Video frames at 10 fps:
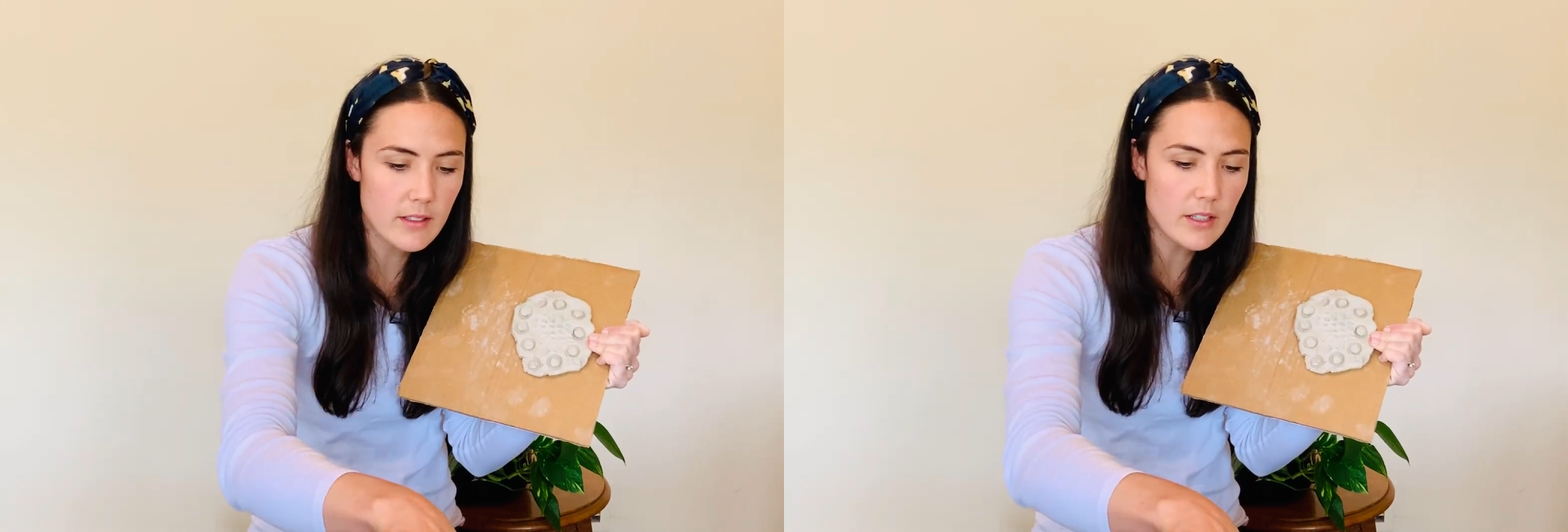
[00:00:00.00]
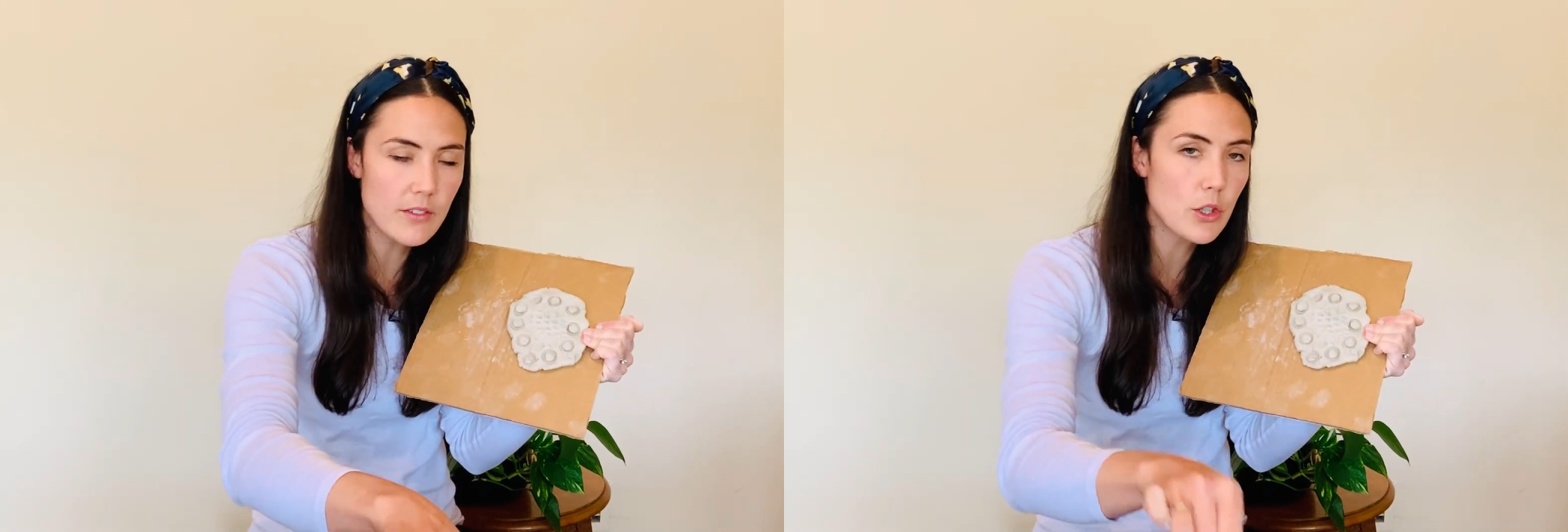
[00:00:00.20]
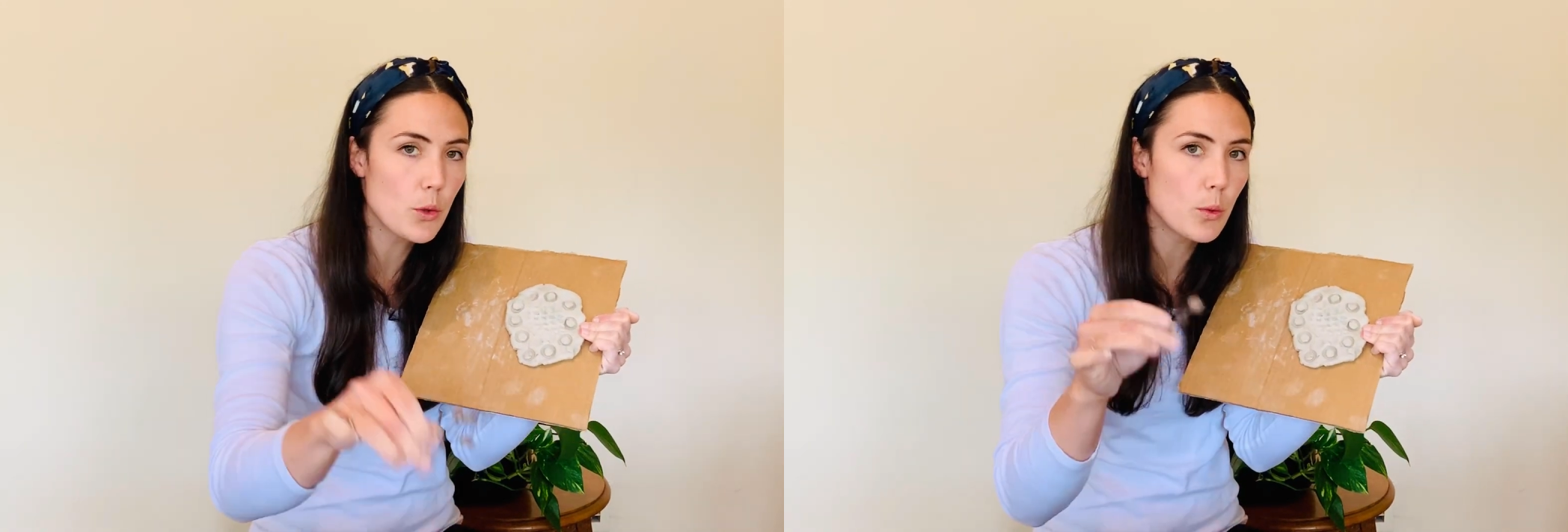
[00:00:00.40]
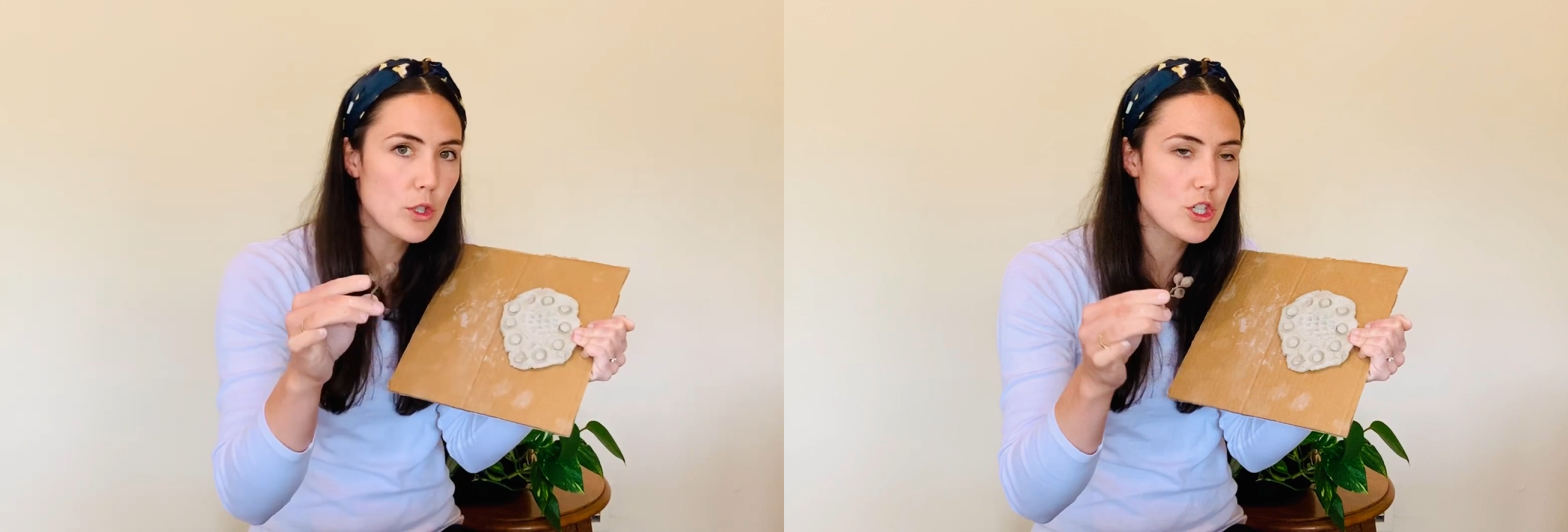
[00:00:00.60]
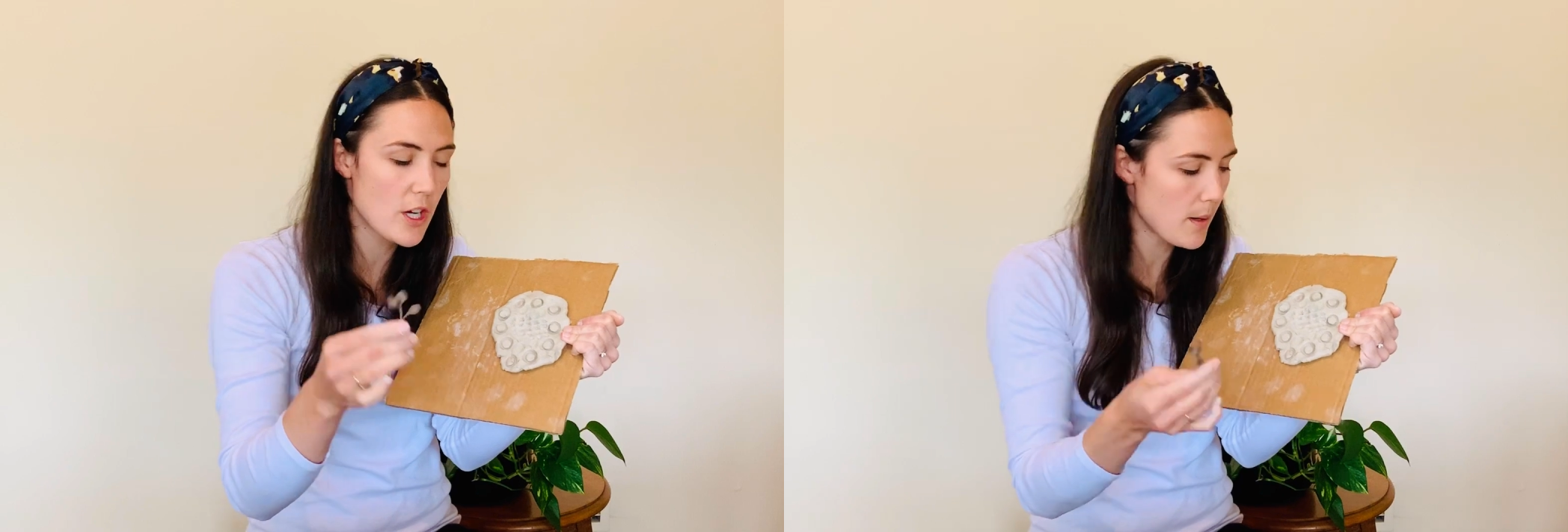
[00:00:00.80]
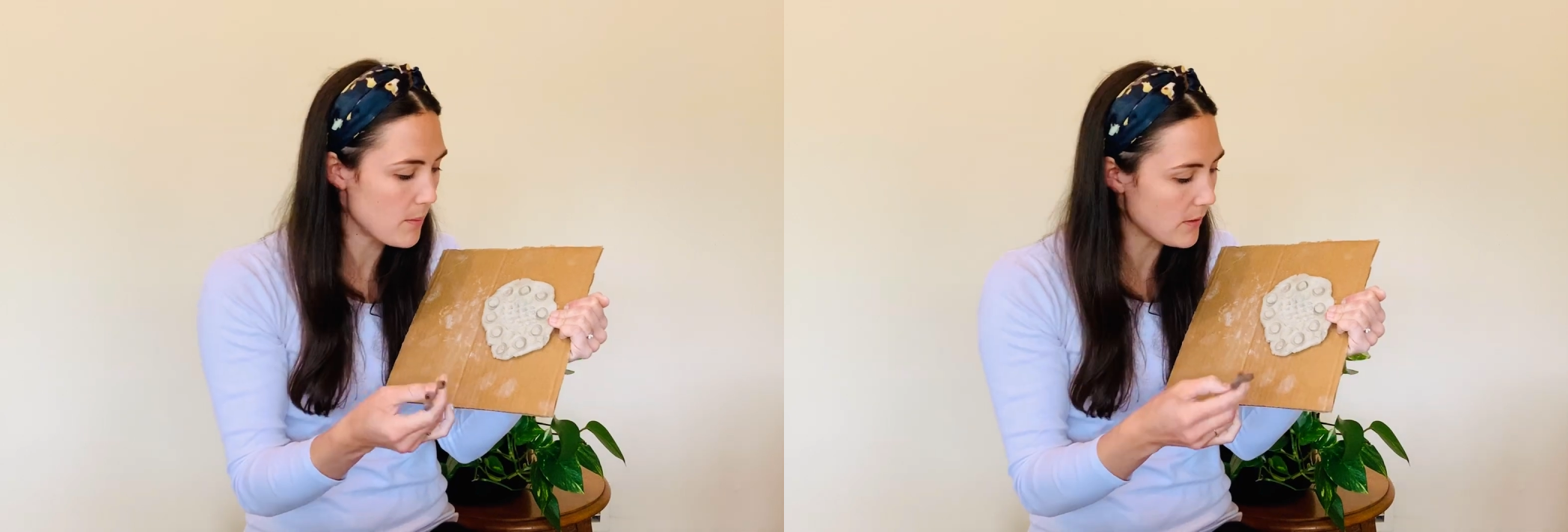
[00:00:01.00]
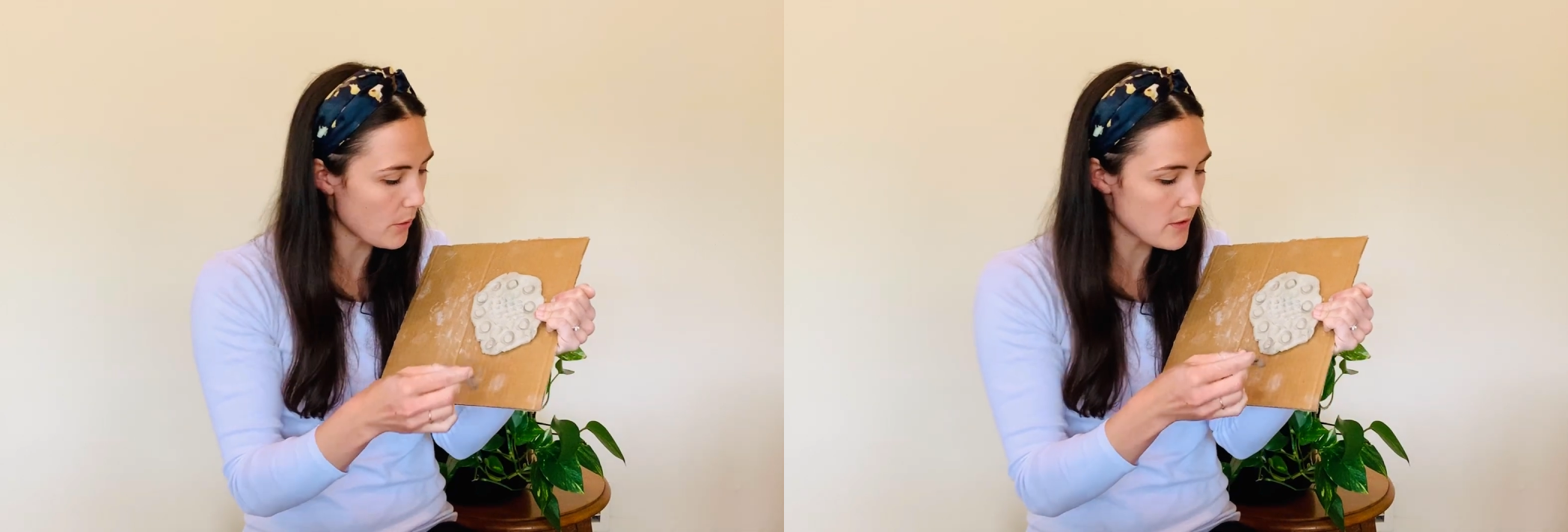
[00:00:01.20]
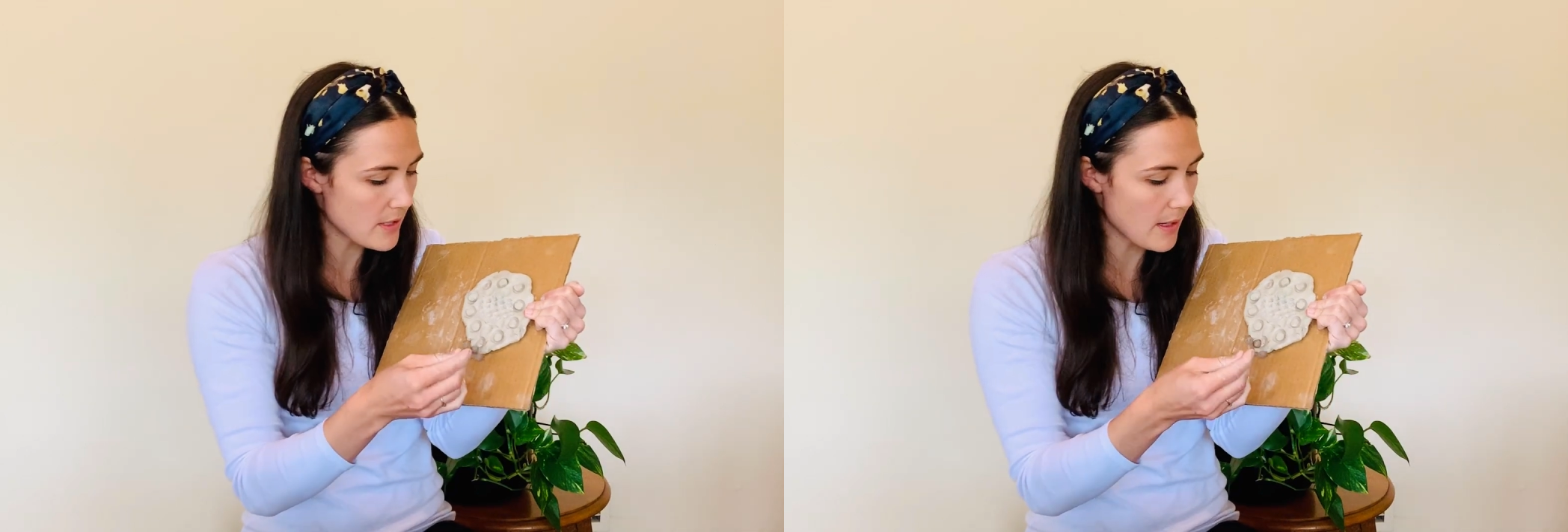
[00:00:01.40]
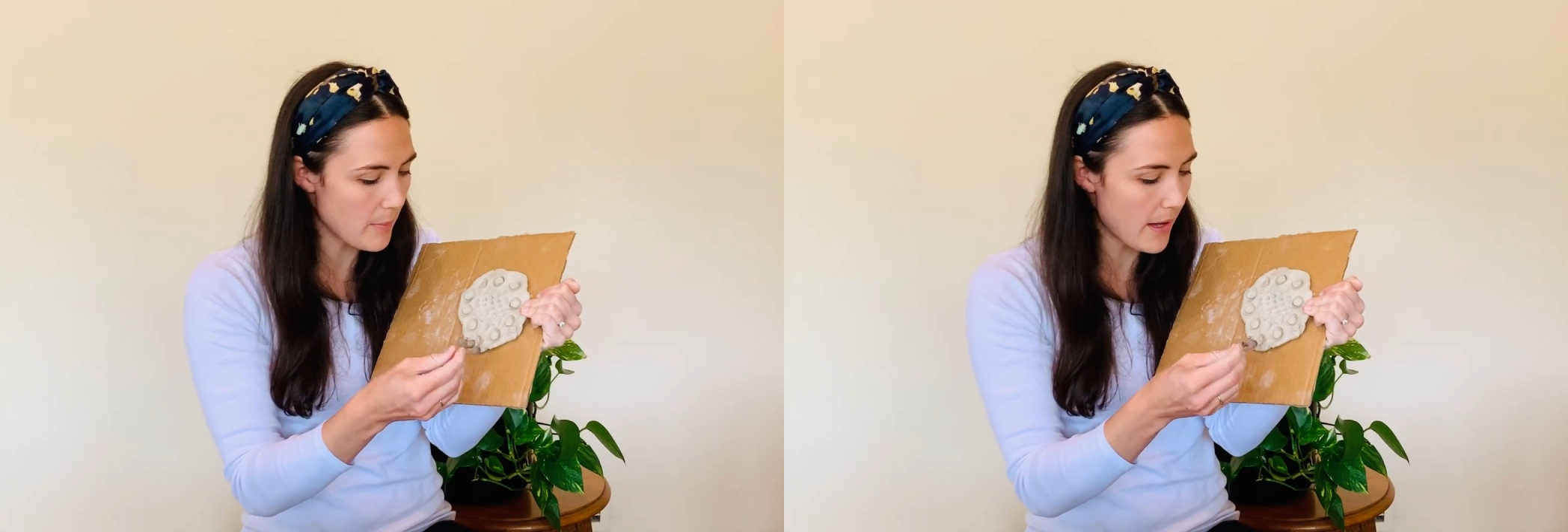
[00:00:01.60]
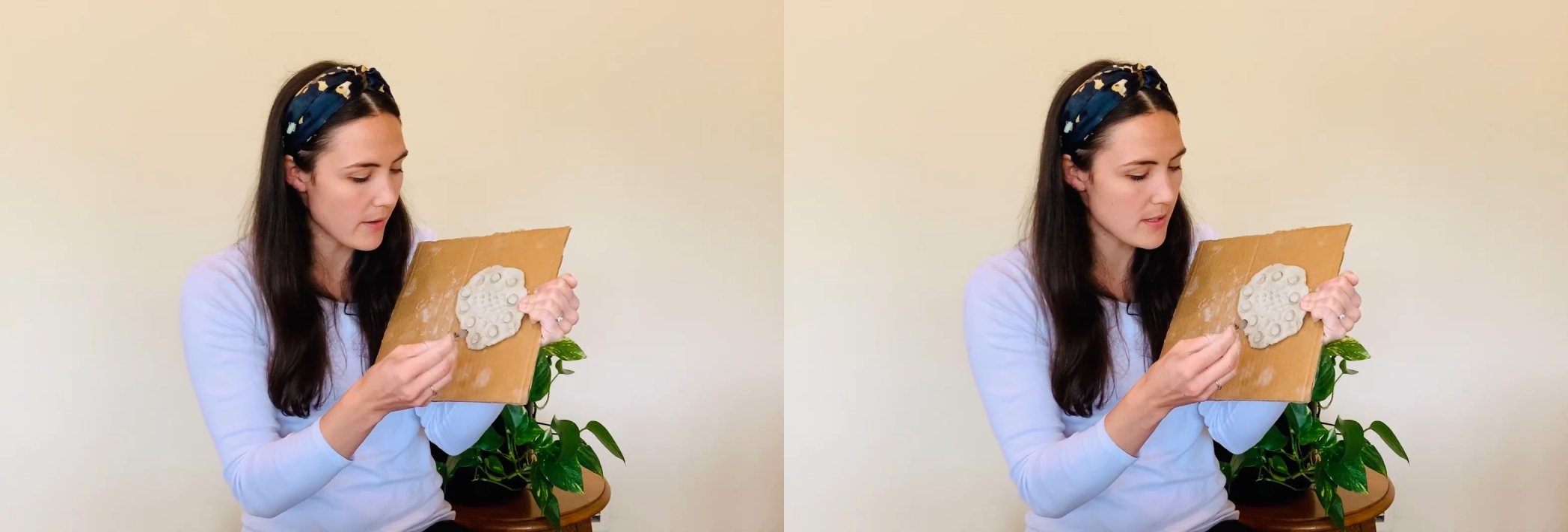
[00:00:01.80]
You never know what shape is going to come
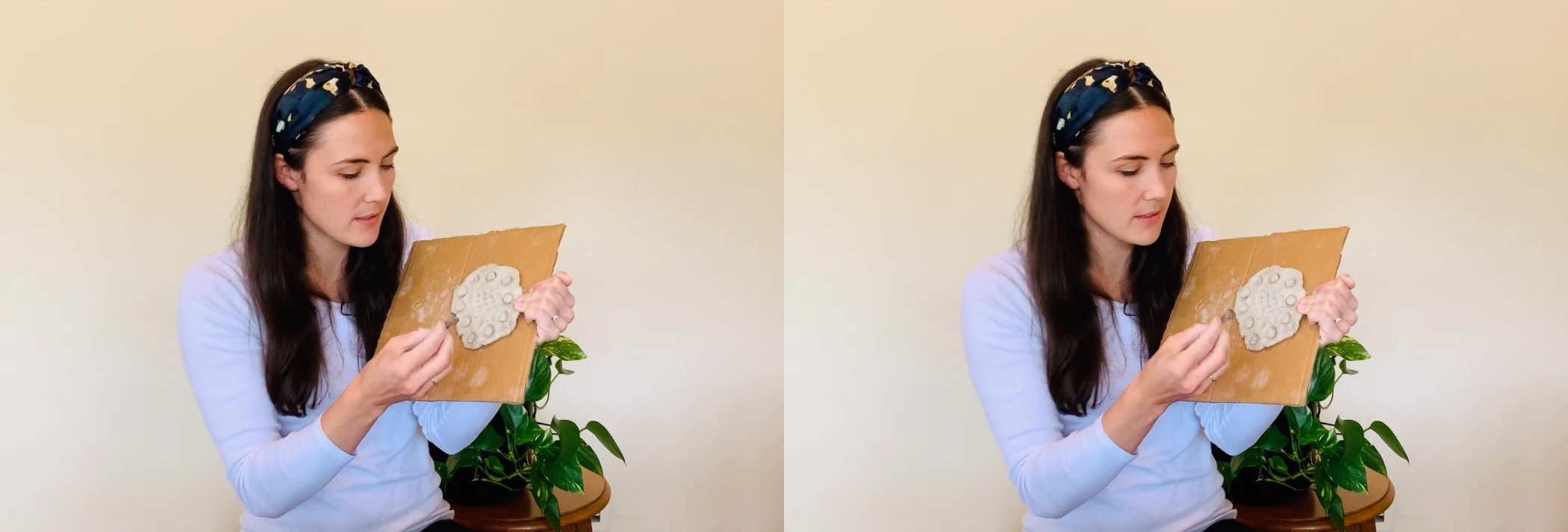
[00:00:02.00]
out.